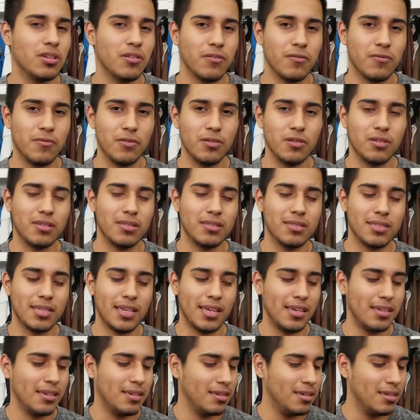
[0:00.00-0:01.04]
your foot
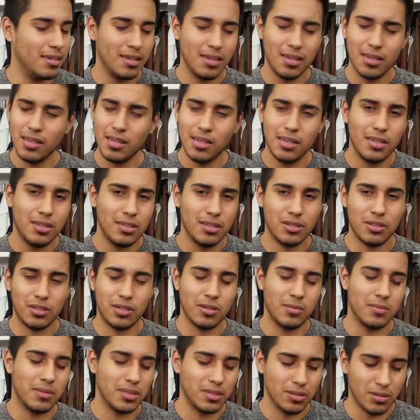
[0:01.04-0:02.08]
inside, so
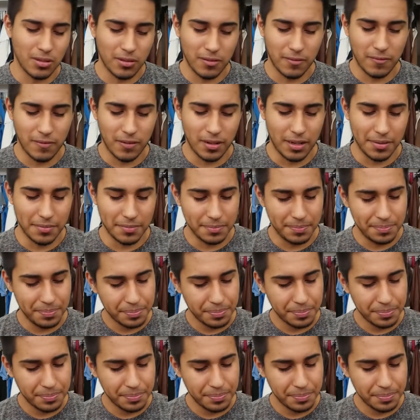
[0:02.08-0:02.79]
you're gonna be totally fine.